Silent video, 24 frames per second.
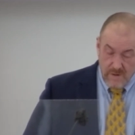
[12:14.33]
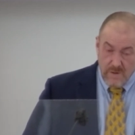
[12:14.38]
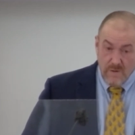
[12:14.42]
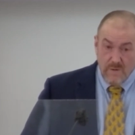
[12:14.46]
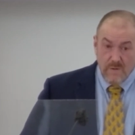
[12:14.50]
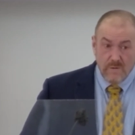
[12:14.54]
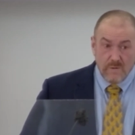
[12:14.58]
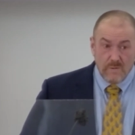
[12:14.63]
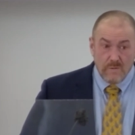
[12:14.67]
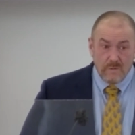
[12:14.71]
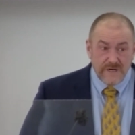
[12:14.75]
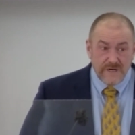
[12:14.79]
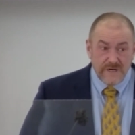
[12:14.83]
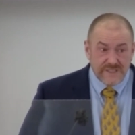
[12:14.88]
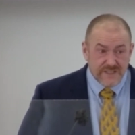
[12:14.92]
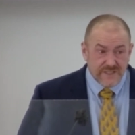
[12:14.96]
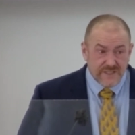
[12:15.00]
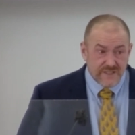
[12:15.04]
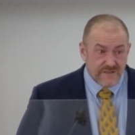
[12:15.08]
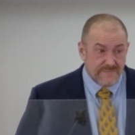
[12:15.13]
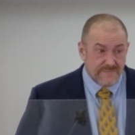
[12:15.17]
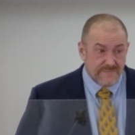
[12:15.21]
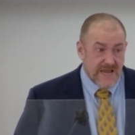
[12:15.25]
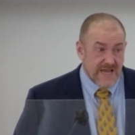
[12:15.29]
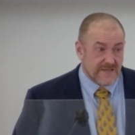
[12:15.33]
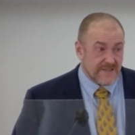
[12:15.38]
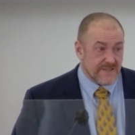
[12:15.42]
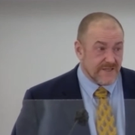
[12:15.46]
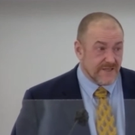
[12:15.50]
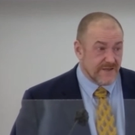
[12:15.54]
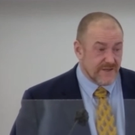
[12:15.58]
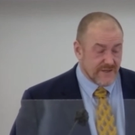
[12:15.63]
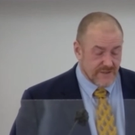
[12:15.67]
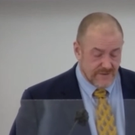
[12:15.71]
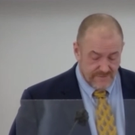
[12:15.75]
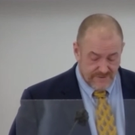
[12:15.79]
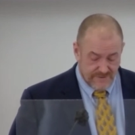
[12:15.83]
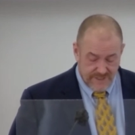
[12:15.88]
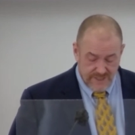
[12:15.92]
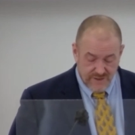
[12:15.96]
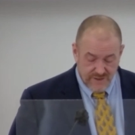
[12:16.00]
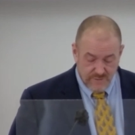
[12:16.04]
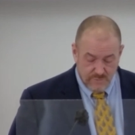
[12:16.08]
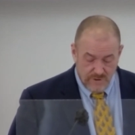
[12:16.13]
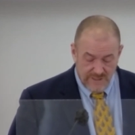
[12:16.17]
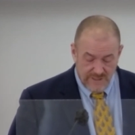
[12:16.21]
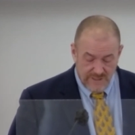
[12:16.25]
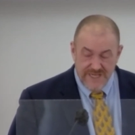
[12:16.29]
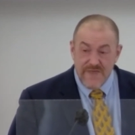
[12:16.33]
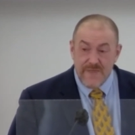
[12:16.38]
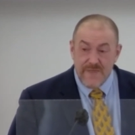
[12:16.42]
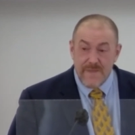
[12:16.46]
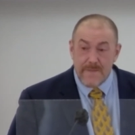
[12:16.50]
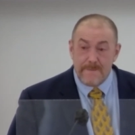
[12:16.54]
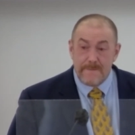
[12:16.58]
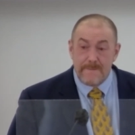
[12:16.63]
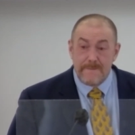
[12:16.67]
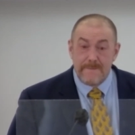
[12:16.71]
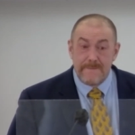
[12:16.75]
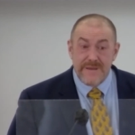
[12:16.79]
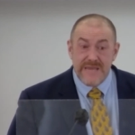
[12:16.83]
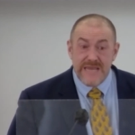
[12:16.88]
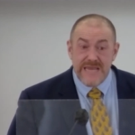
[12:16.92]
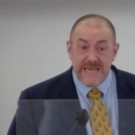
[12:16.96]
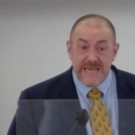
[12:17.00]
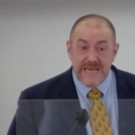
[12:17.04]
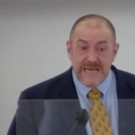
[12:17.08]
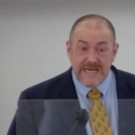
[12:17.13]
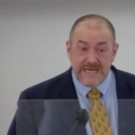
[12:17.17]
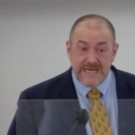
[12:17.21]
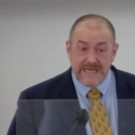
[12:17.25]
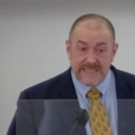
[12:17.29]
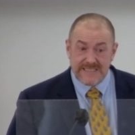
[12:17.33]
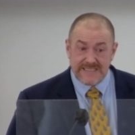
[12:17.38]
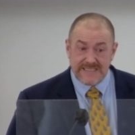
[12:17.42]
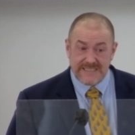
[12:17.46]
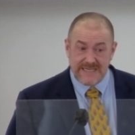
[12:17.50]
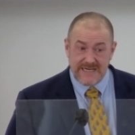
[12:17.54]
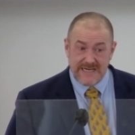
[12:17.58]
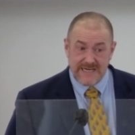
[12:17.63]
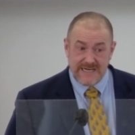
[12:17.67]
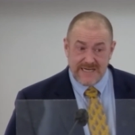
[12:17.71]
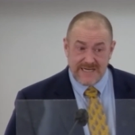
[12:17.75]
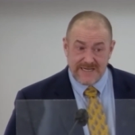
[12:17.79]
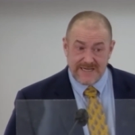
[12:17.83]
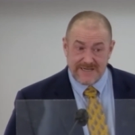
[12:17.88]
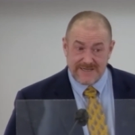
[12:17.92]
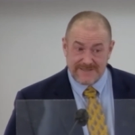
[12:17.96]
Worcester, Massachusetts was the big city.